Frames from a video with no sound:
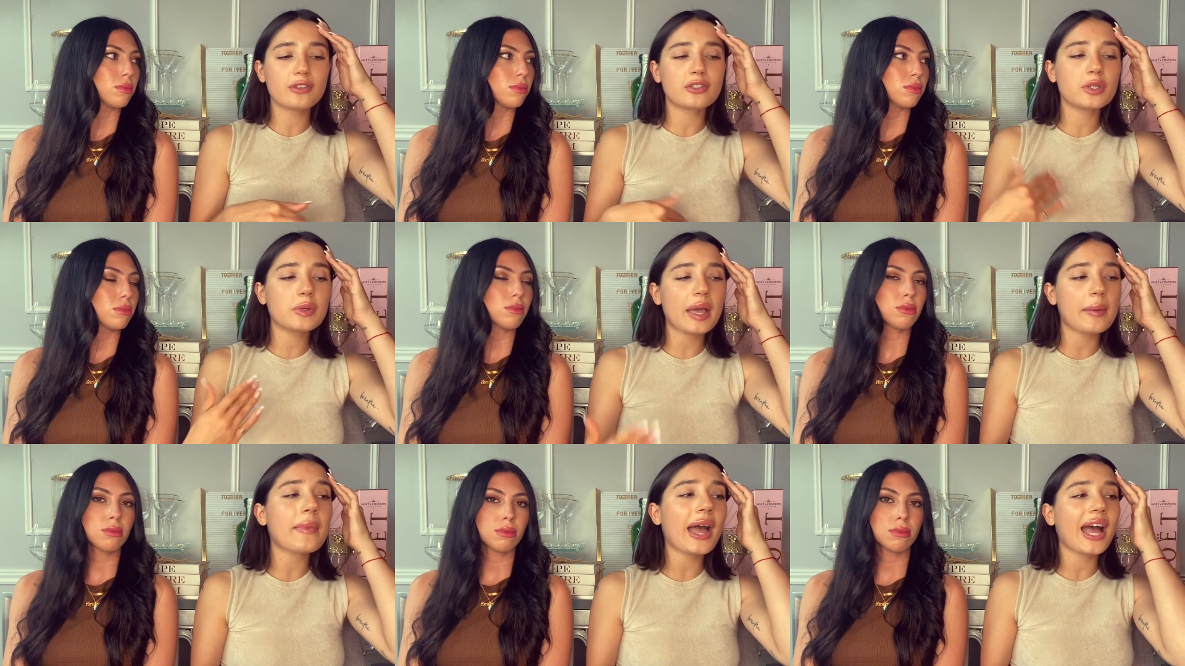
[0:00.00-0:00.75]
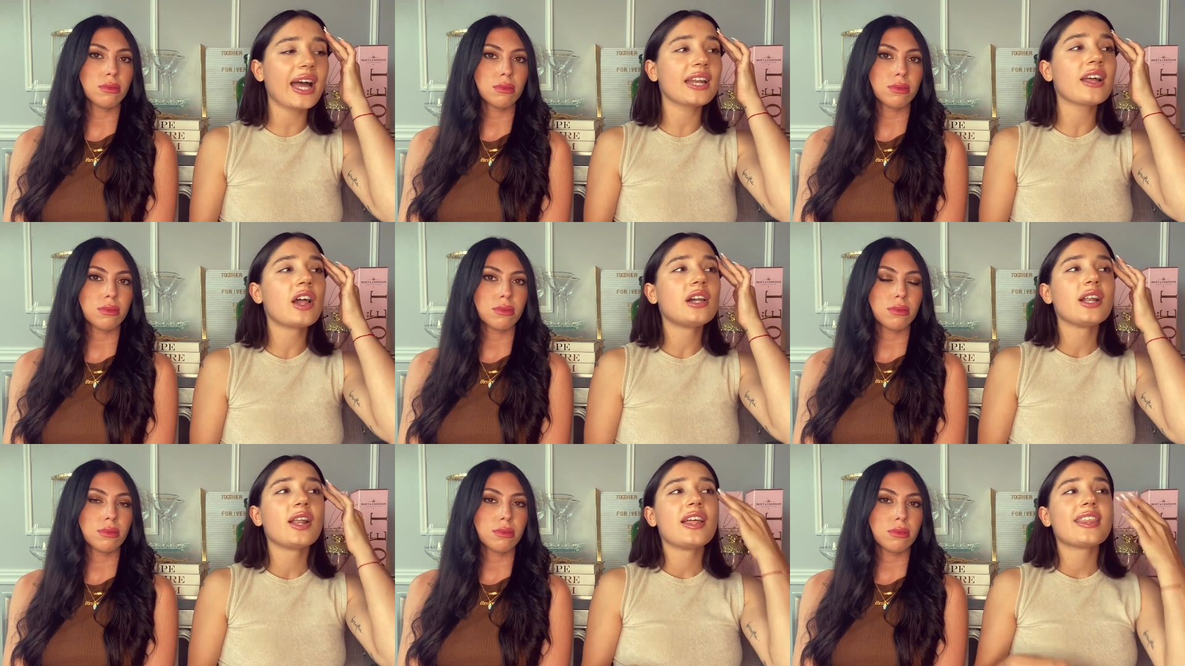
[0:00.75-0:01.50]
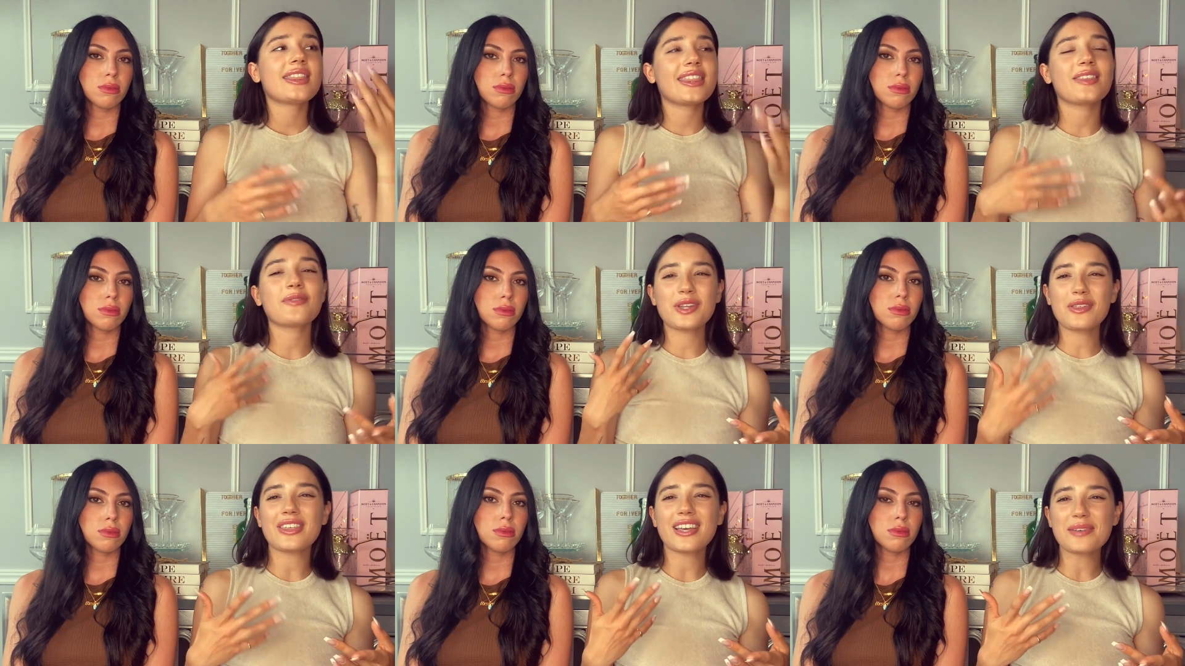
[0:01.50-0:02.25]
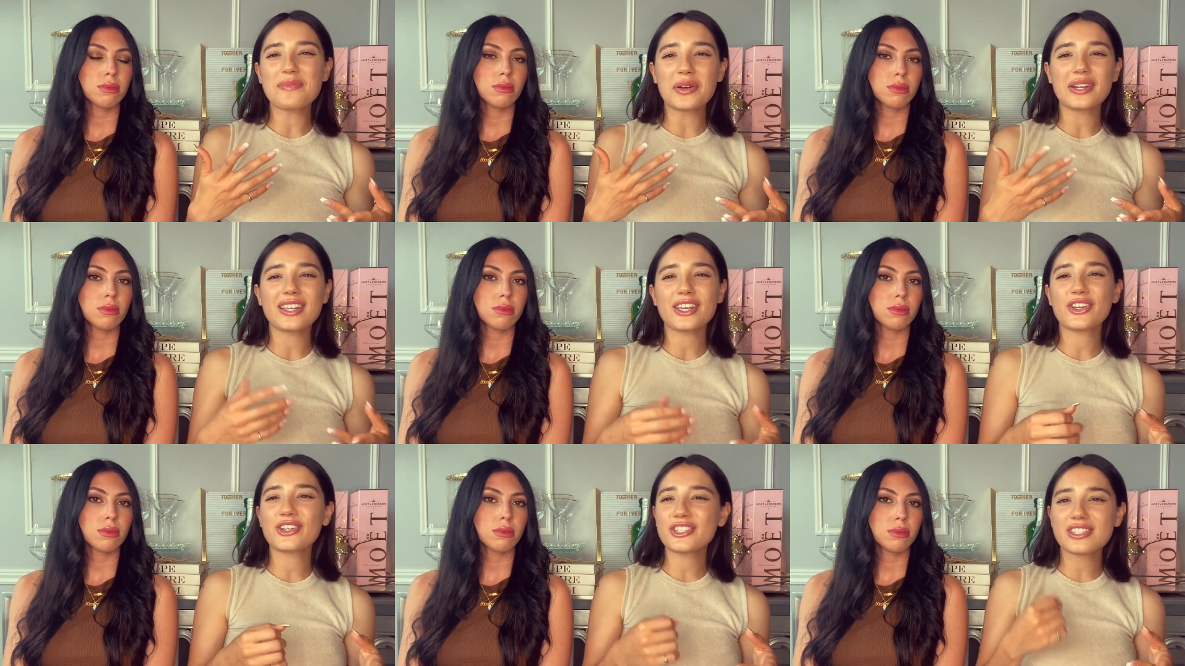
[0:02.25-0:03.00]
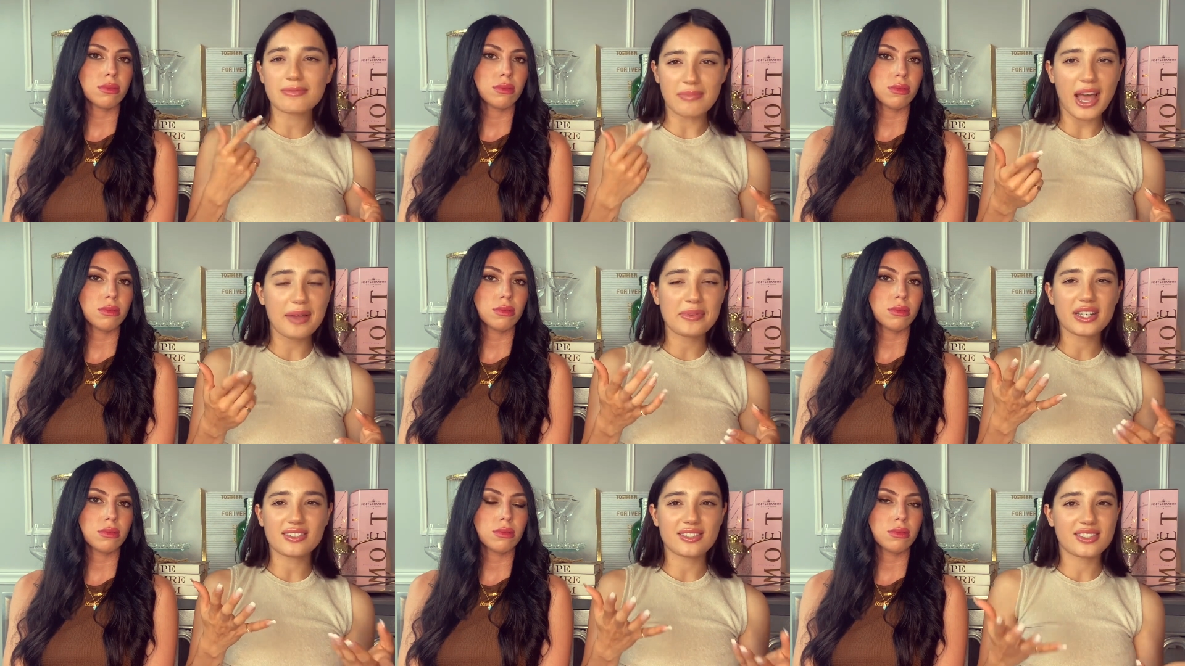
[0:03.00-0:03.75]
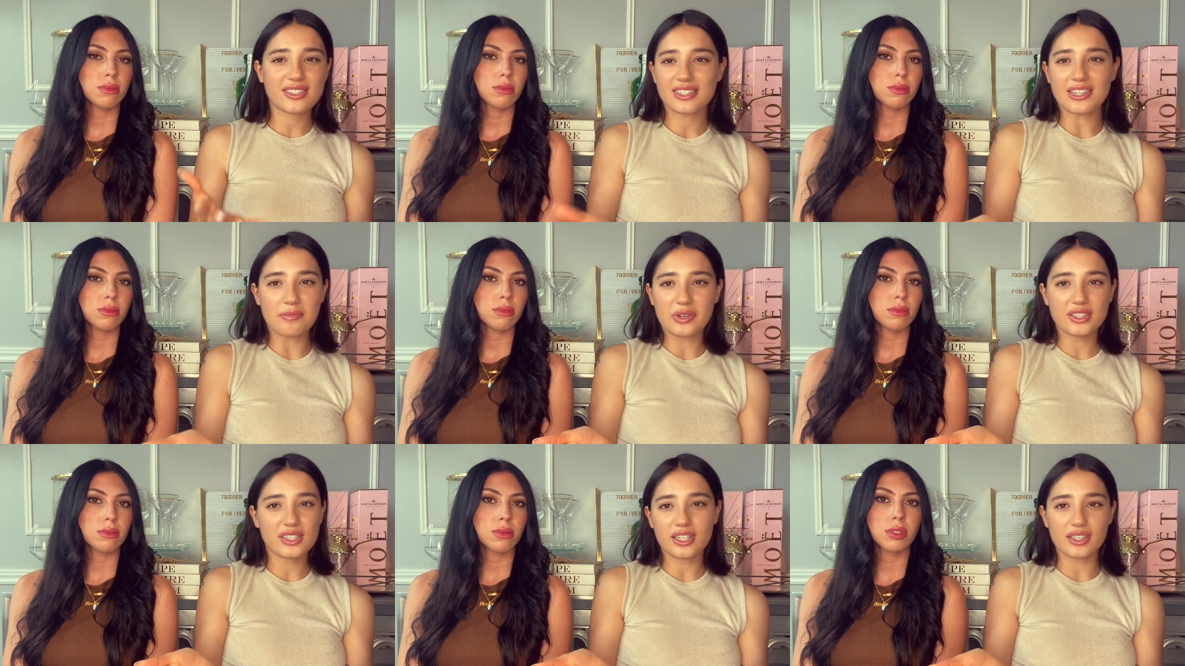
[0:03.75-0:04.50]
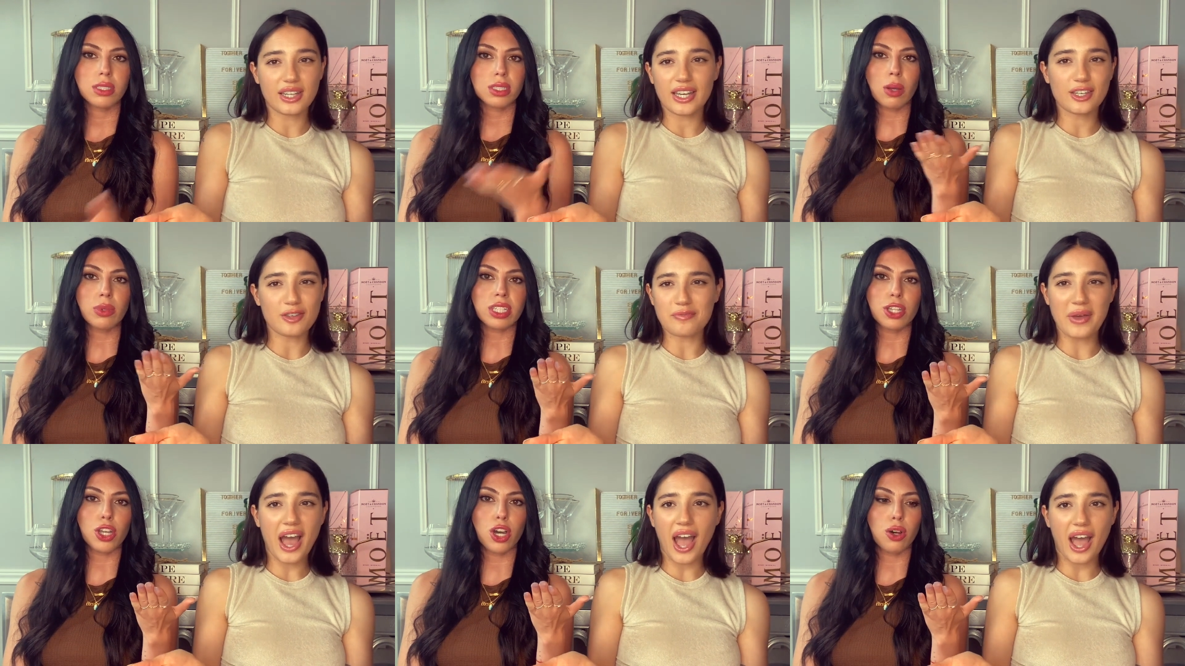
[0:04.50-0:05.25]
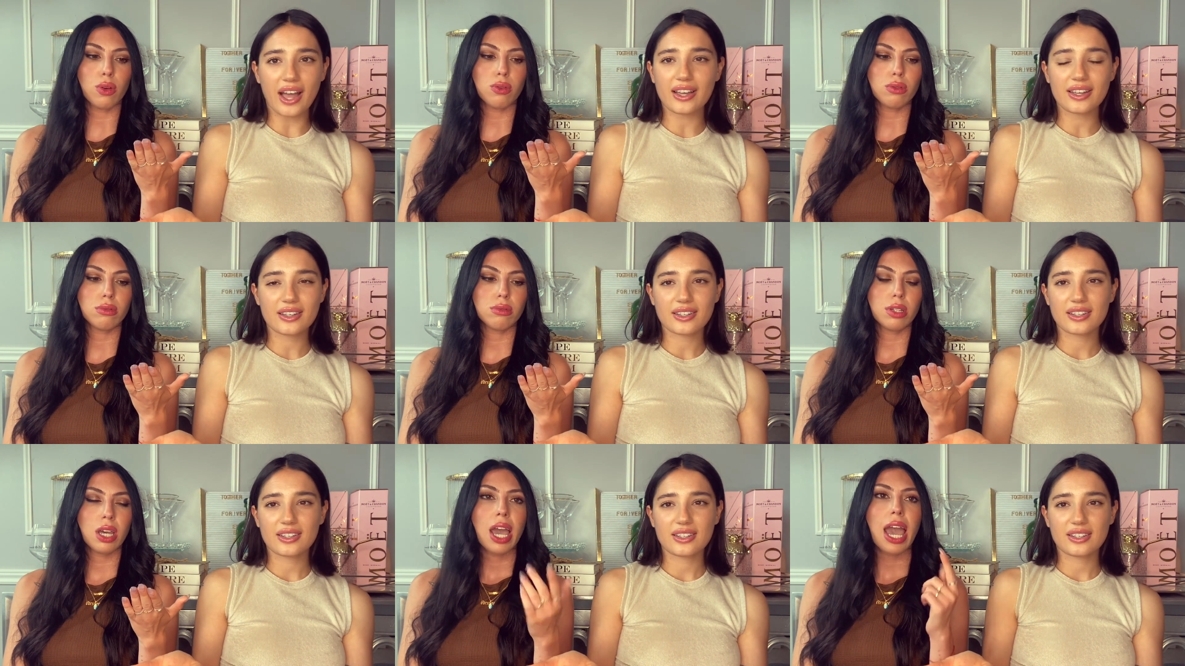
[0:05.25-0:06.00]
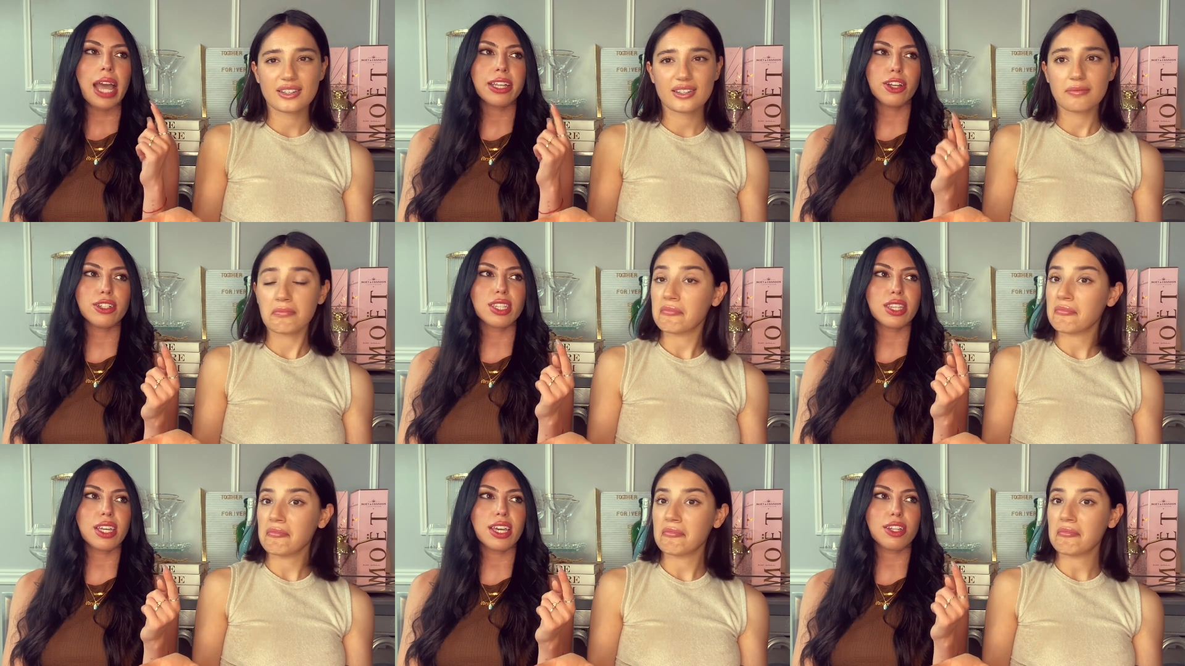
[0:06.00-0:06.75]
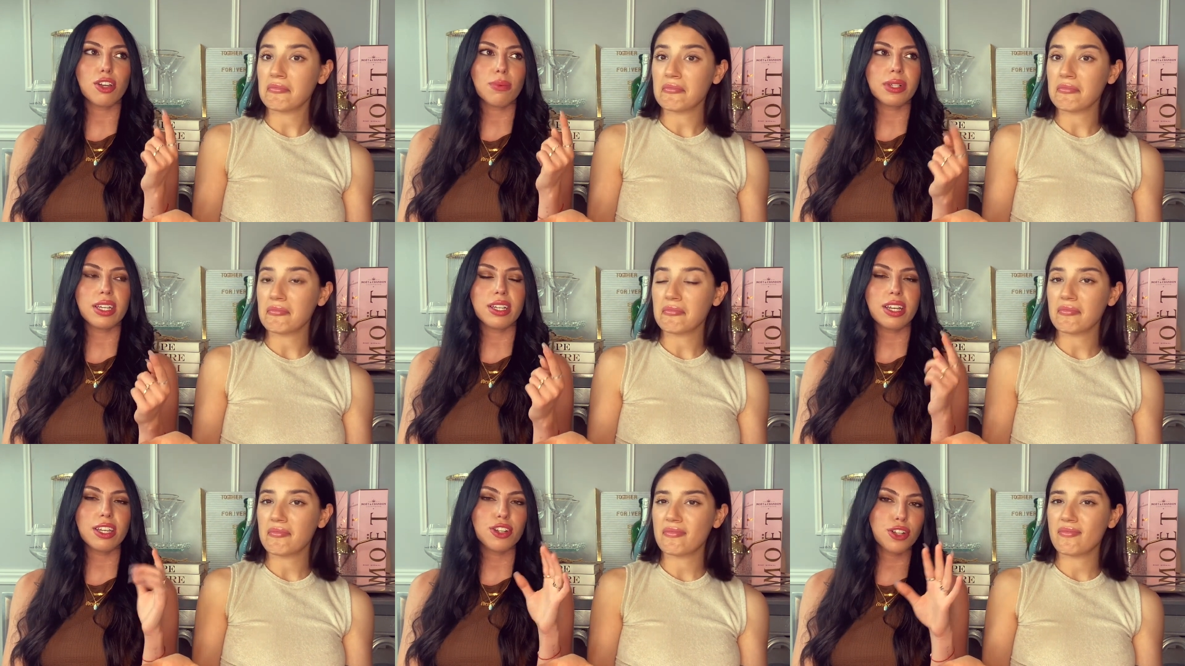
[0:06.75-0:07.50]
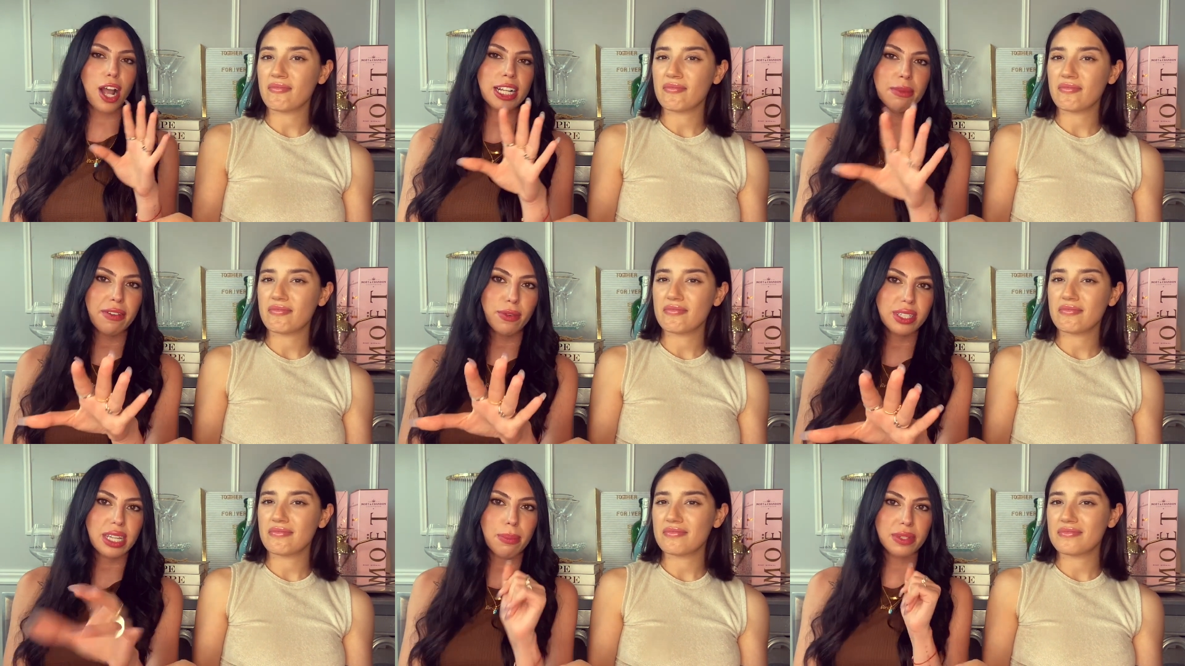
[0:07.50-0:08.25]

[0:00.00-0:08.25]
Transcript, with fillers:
Speaker 1: do get mad, when you think about it, like you're just mad because someone didn't like someone said back. no.
Speaker 2: And here's the thing: nobody, you're not gonna be everyone's cup of